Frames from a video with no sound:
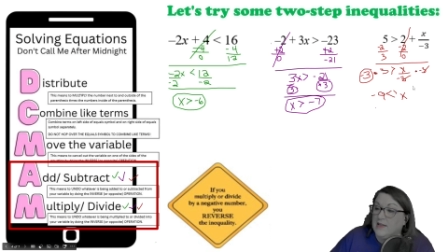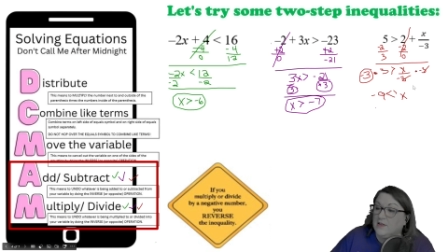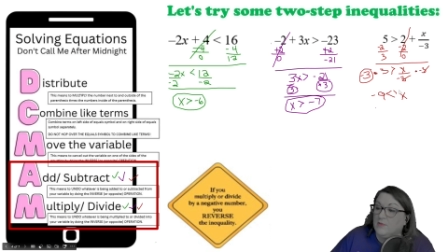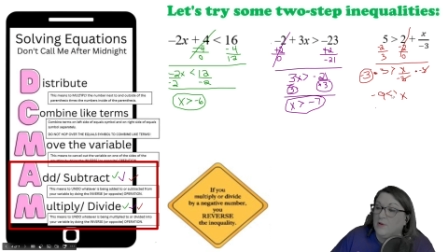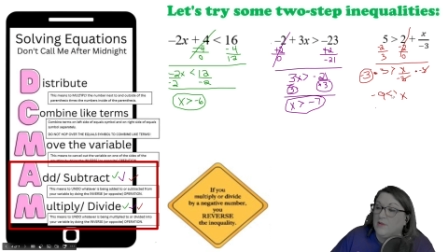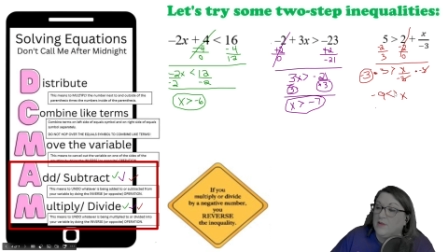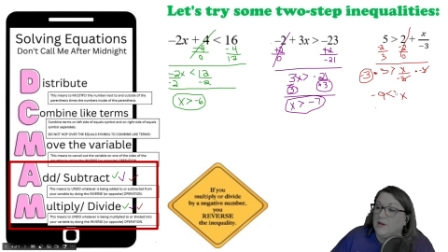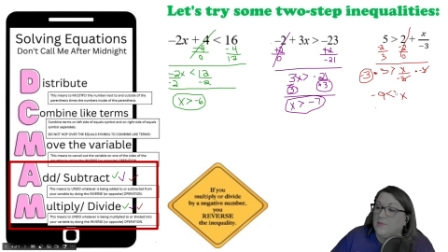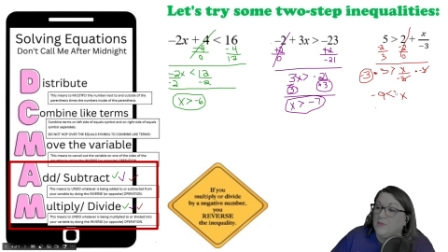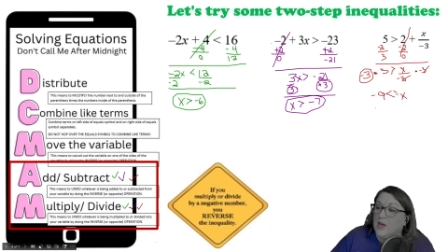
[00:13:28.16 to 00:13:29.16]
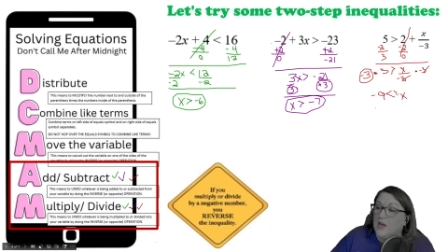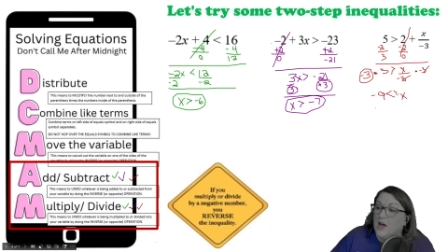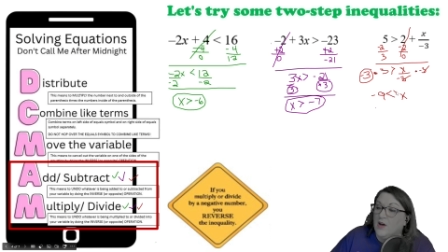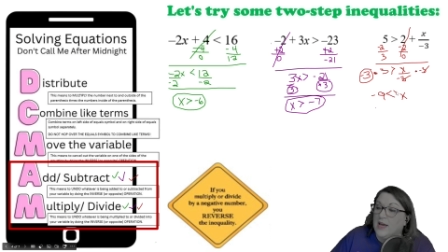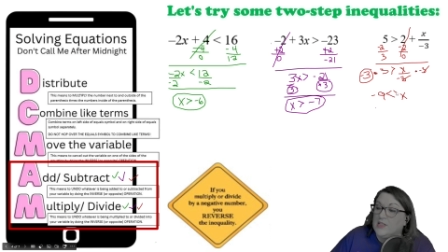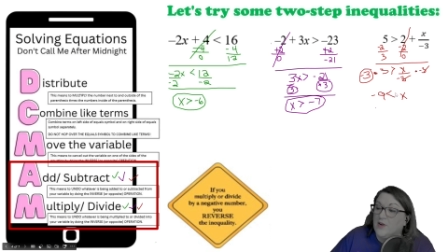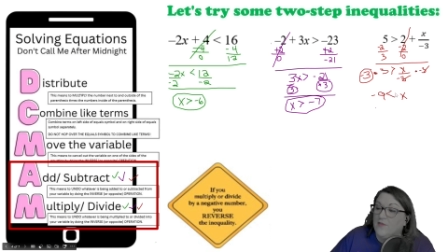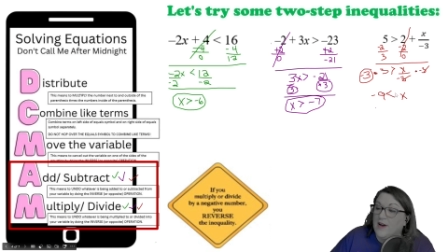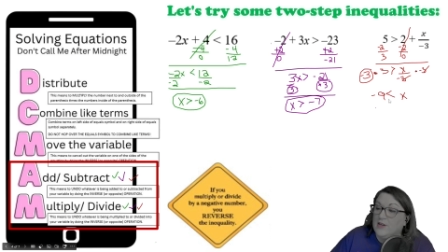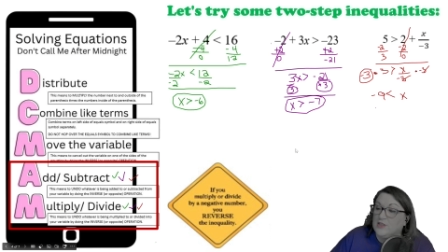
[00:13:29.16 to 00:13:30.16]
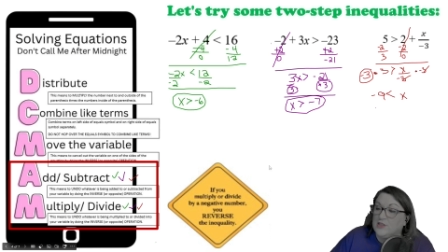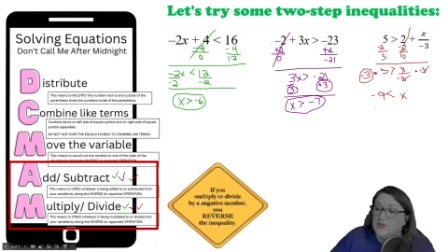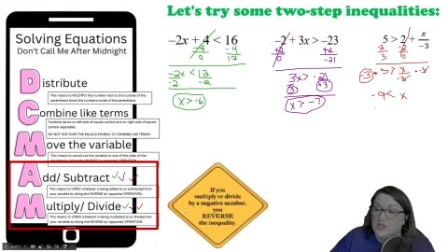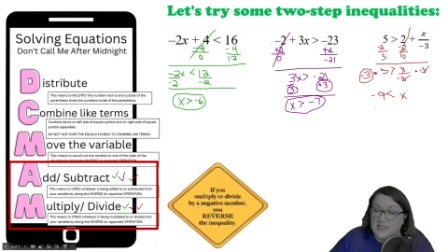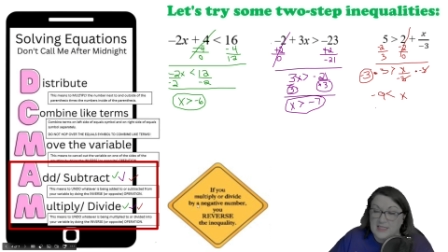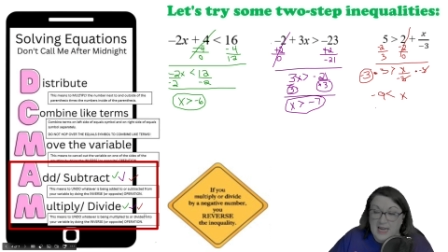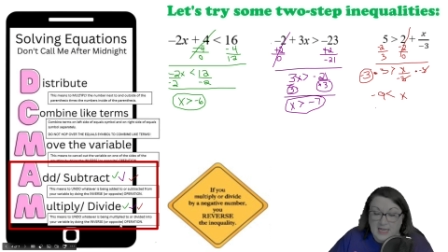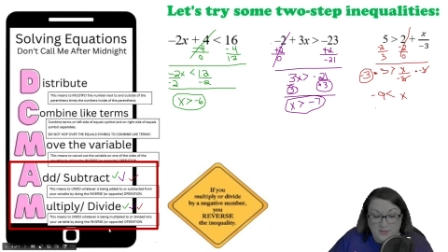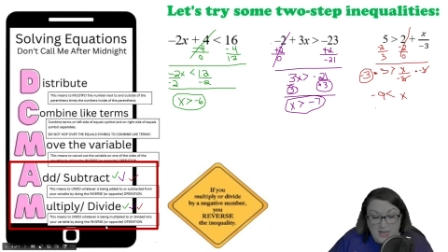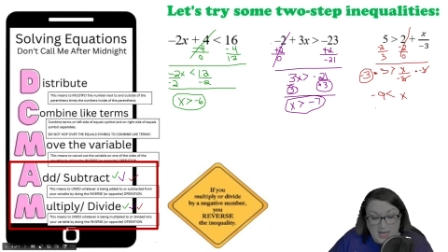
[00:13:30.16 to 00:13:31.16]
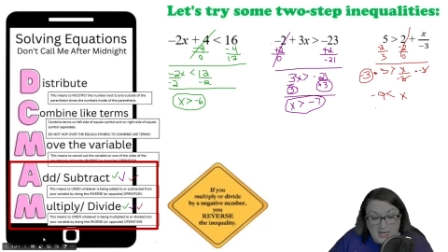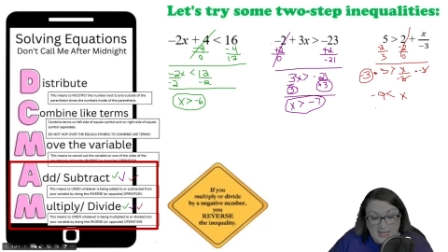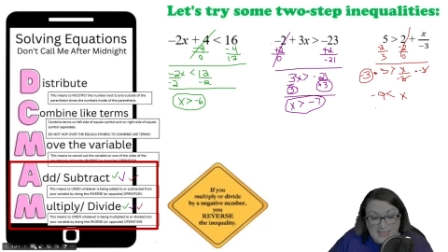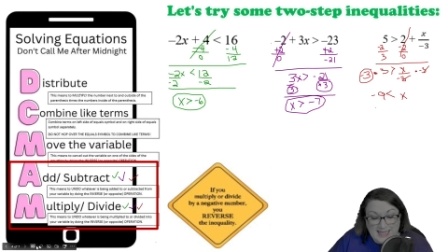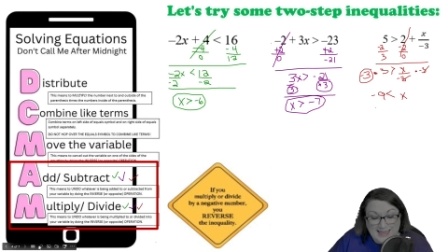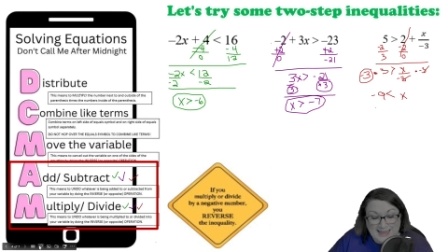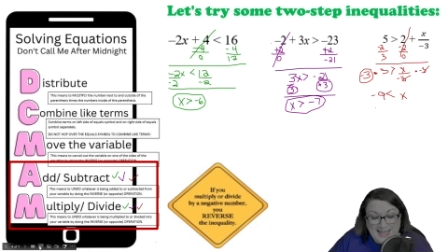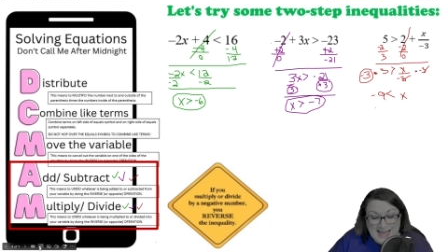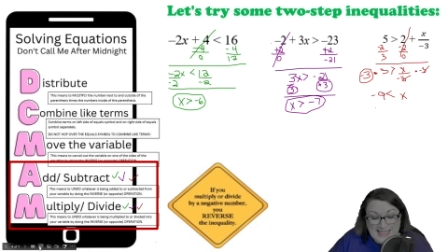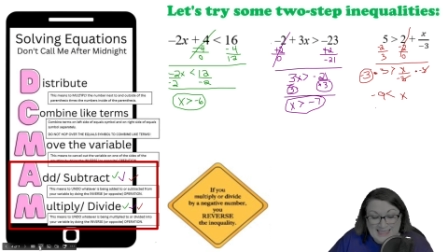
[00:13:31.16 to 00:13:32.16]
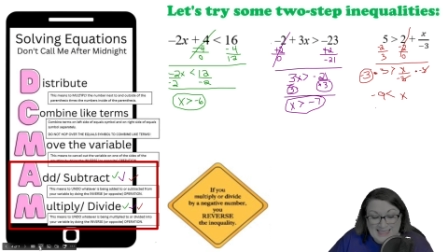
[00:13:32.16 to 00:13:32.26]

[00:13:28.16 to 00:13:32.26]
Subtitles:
little mark there. Okay, so our final solution is negative 9 is less